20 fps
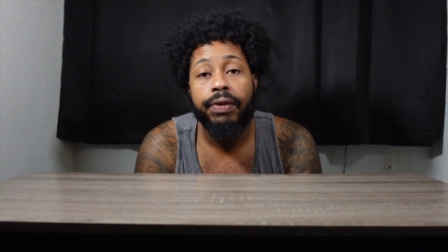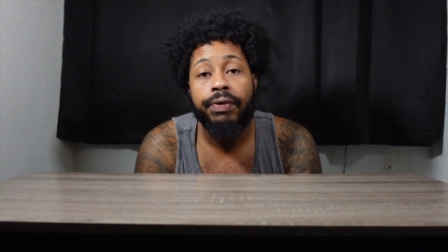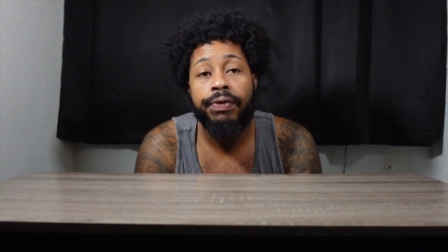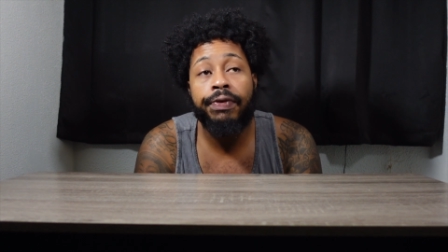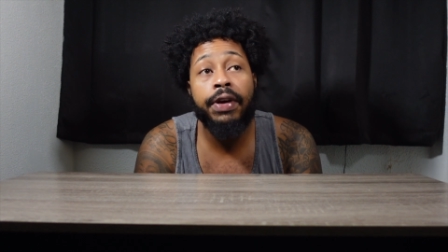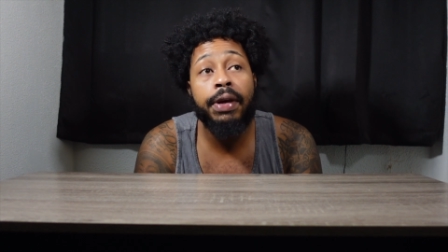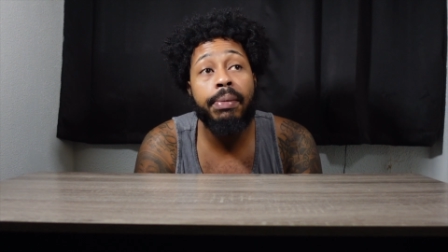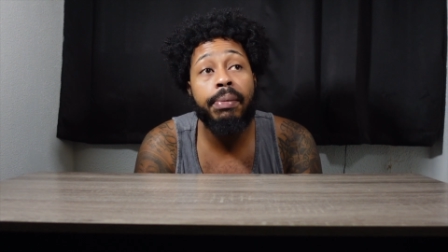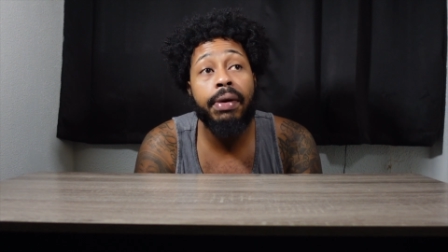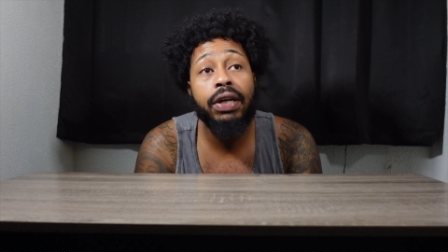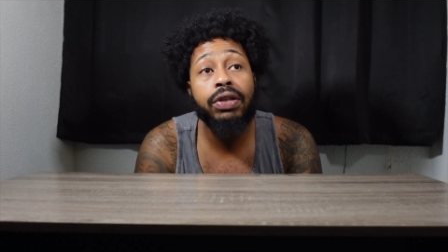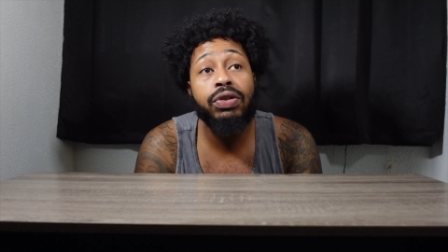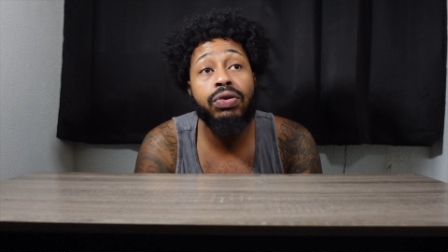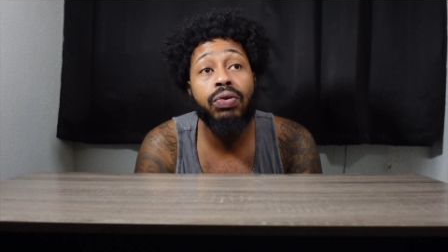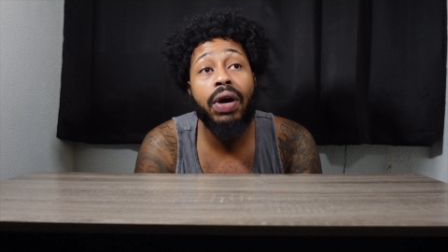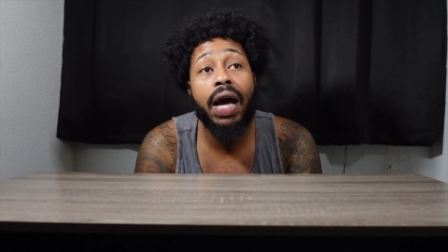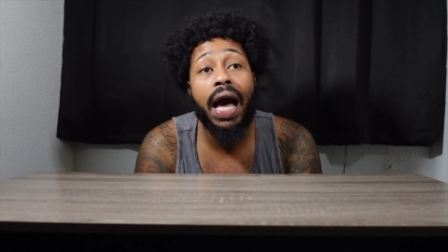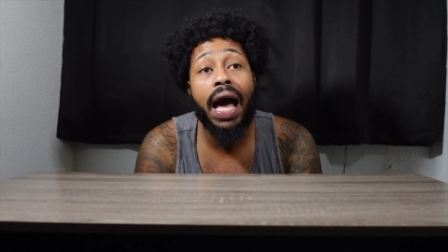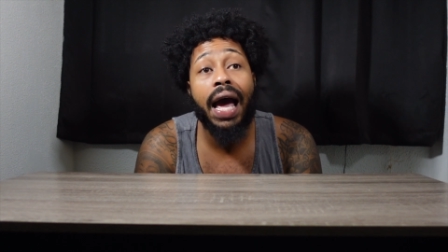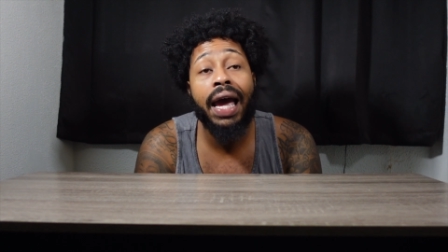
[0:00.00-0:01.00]
Females
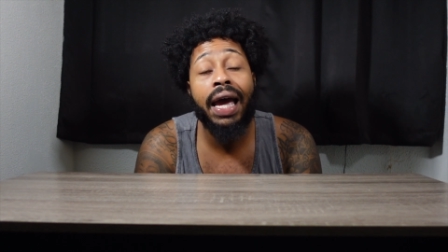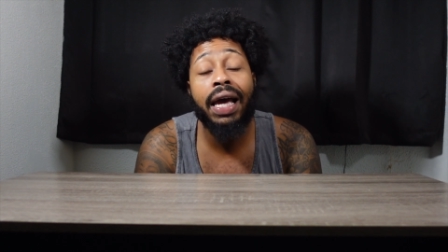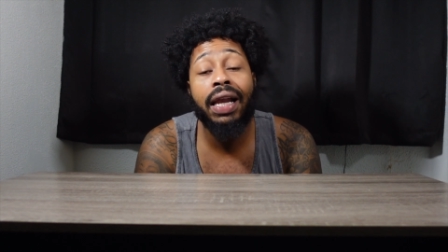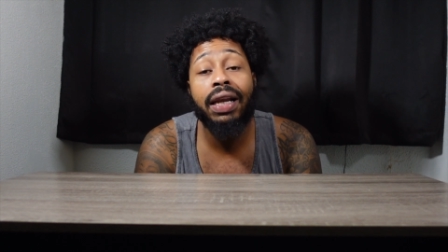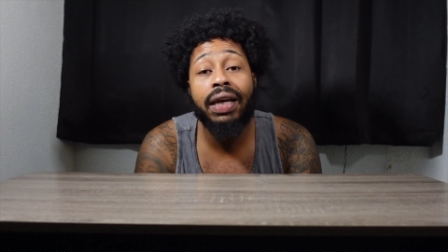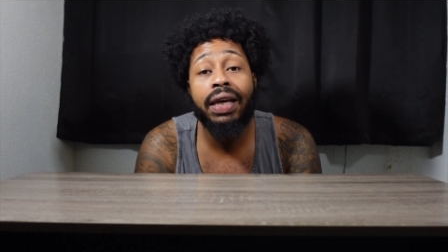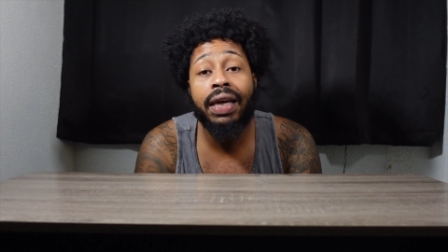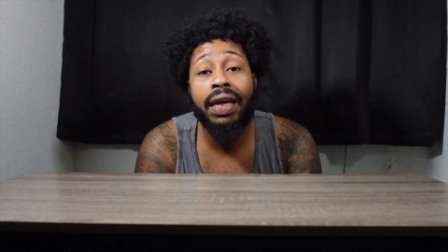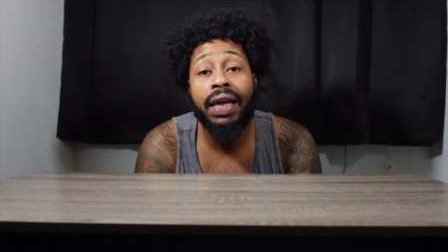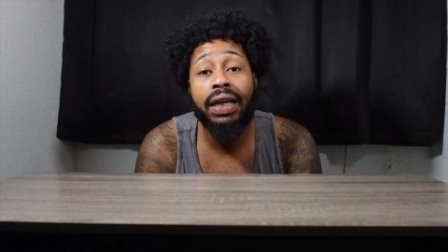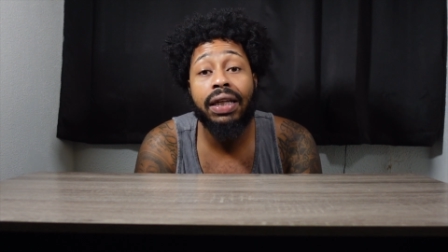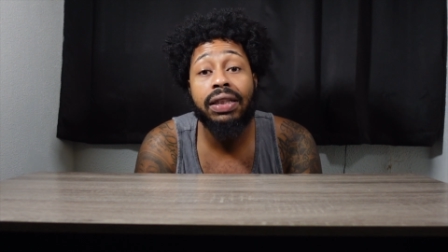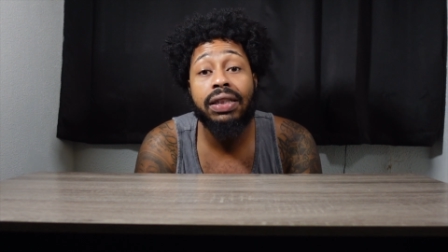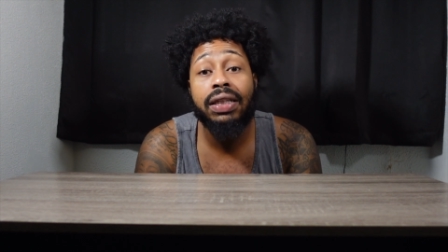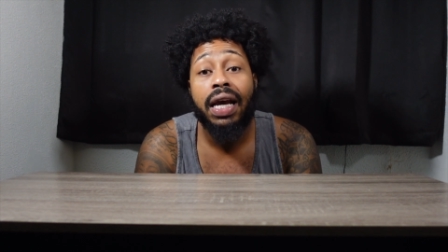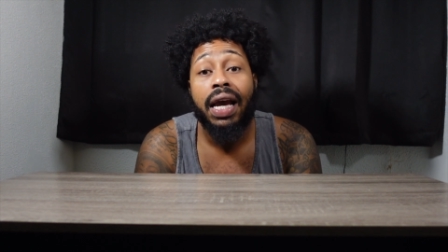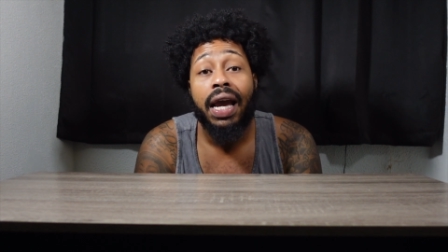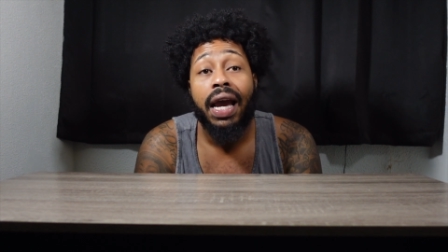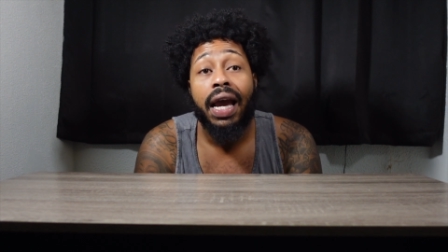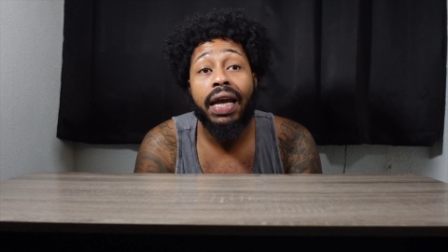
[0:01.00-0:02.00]
who got hella
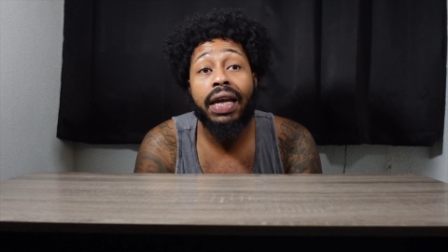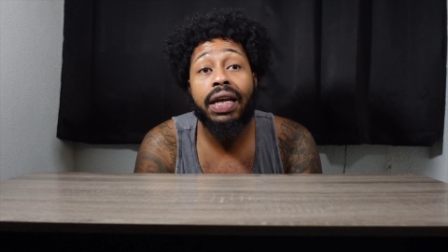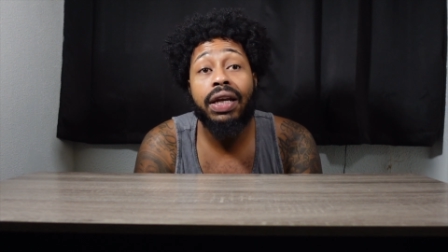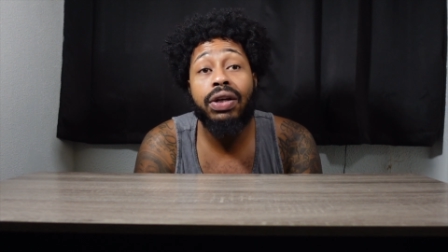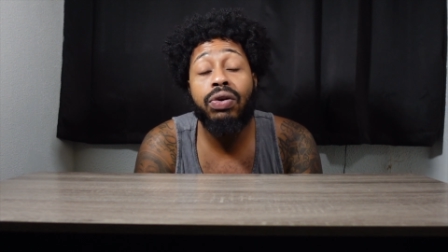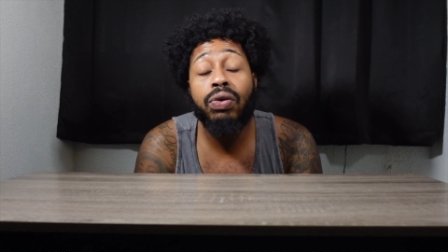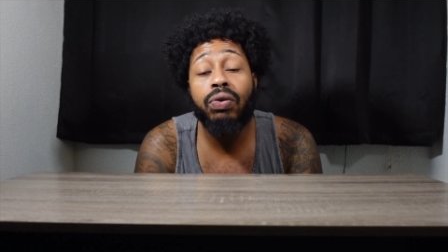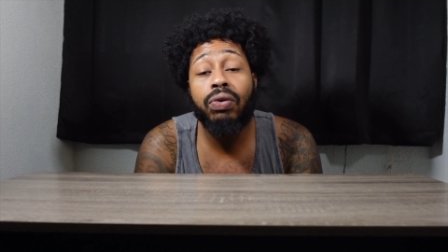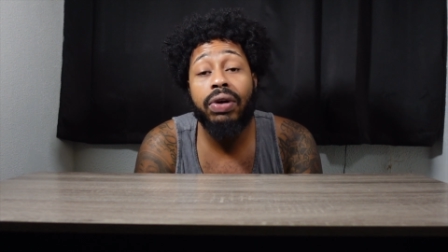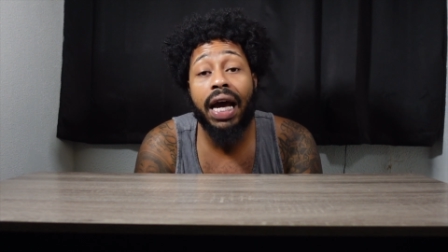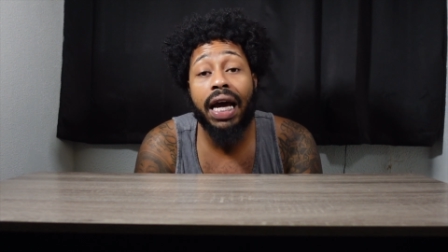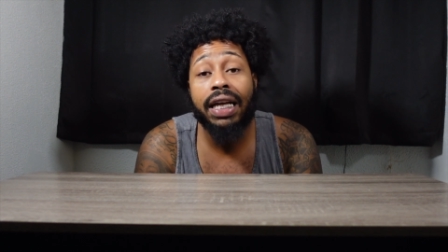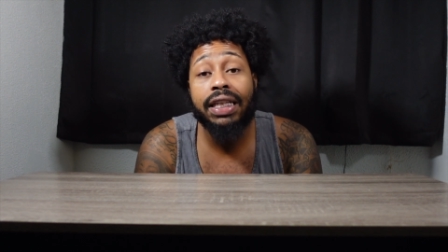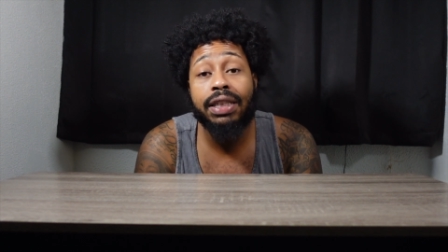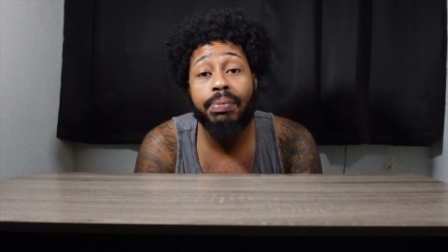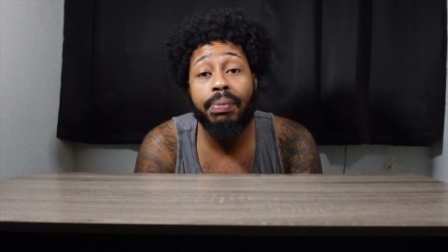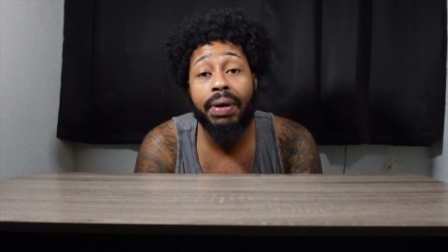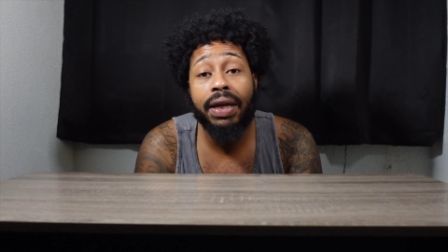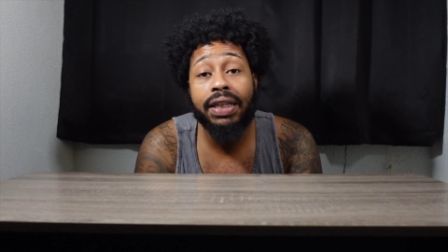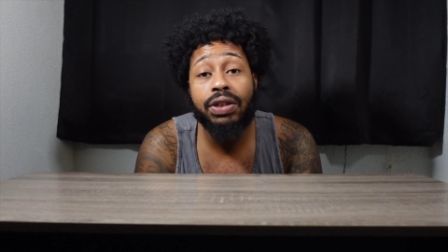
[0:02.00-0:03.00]
kids and the dude
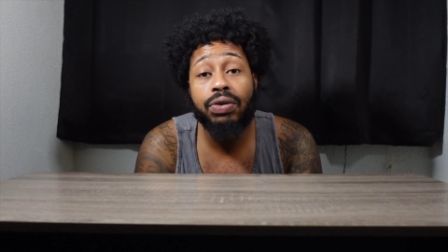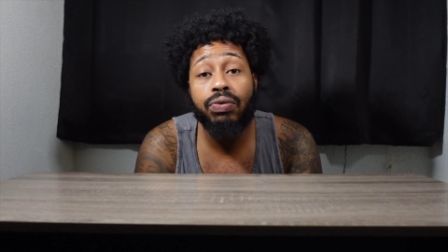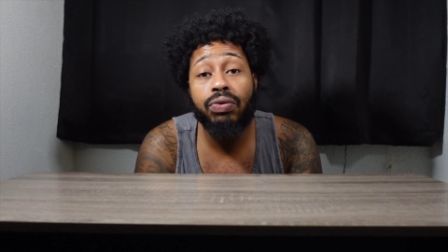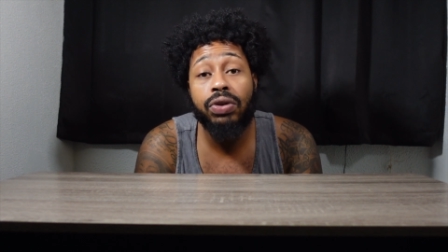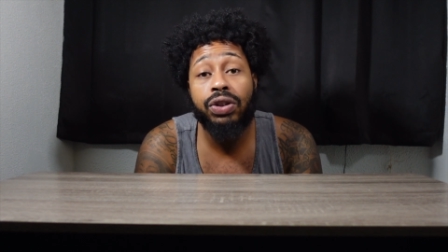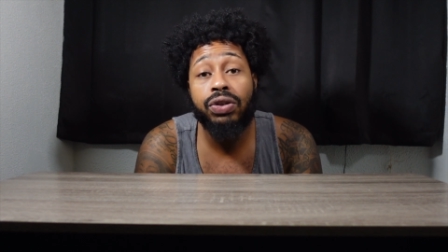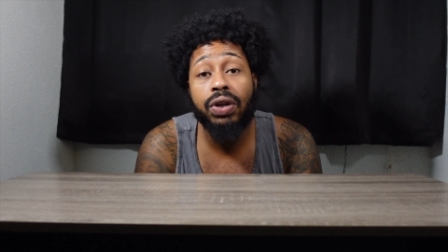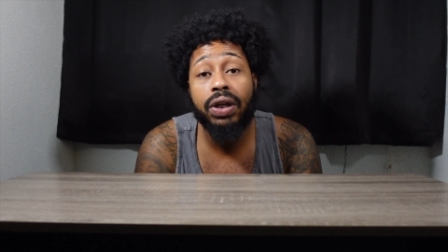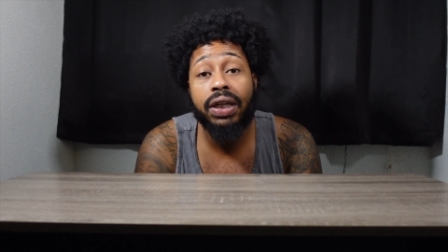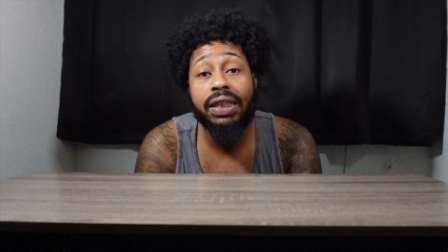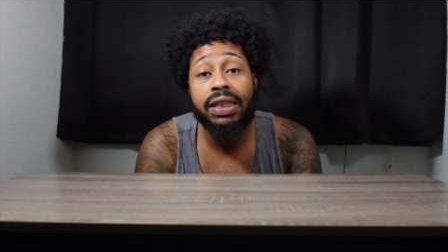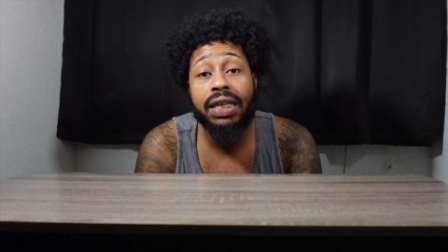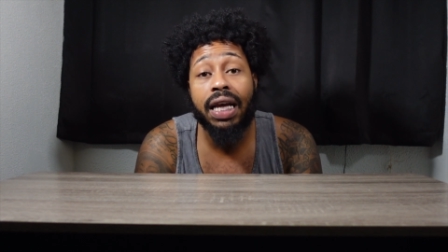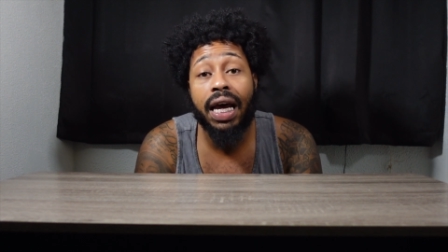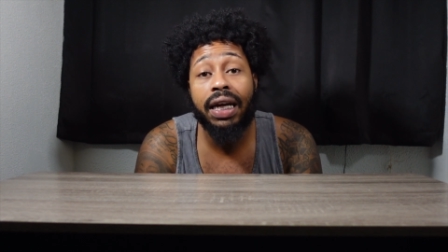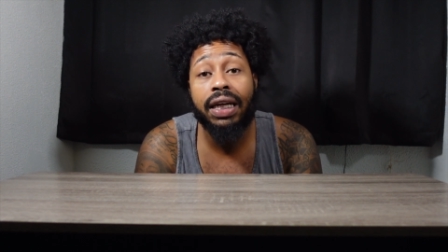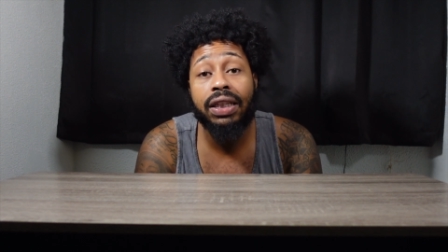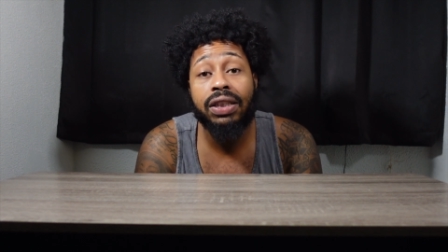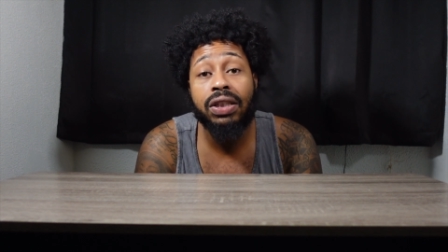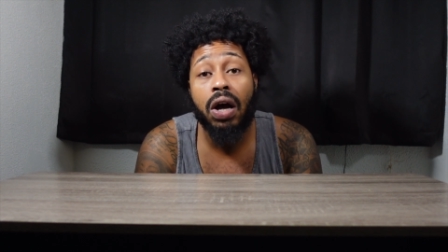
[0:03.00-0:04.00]
that's messing with you or
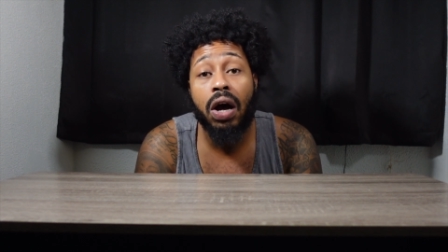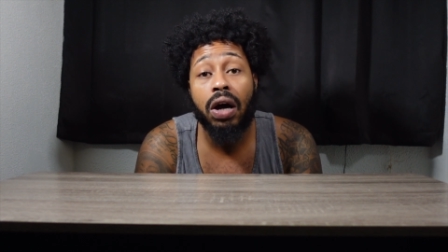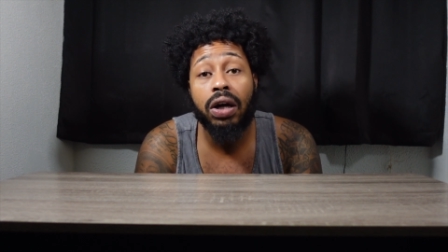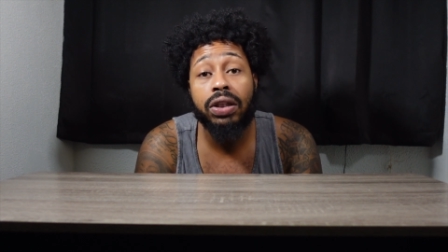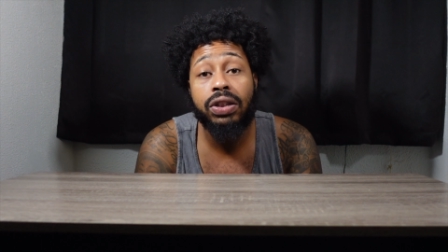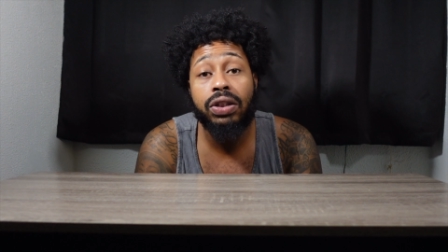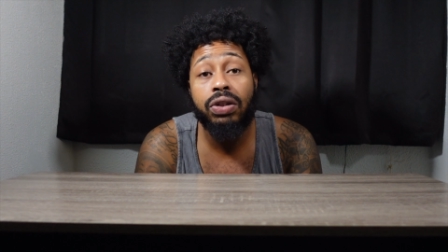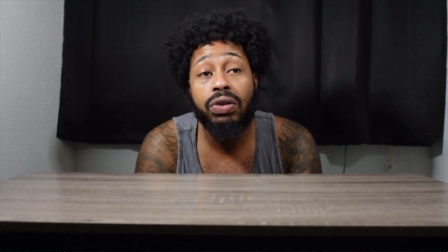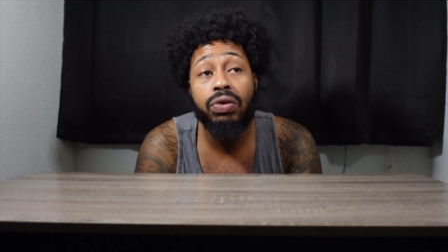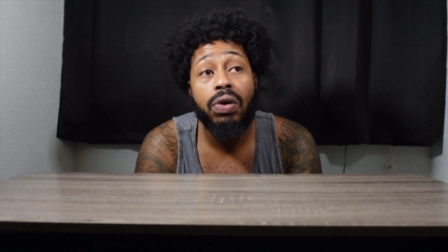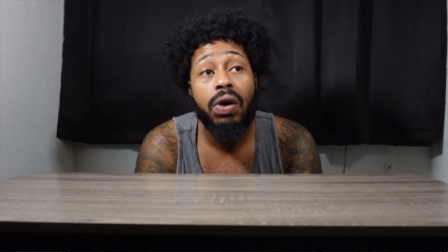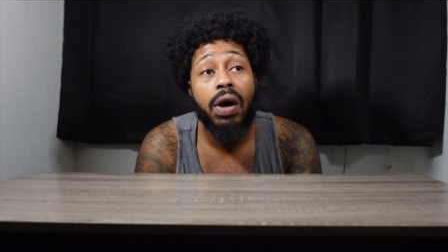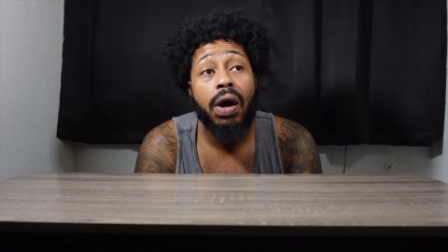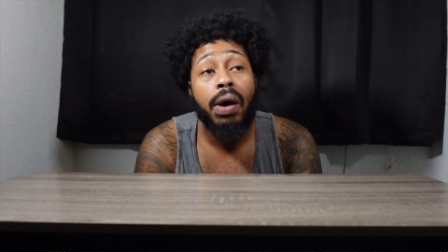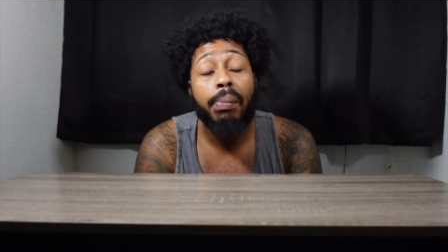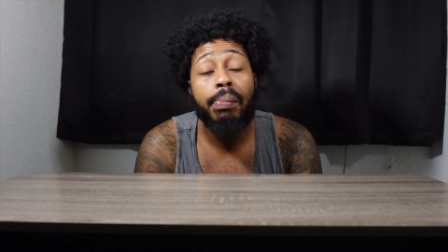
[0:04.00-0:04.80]
decide to talk to you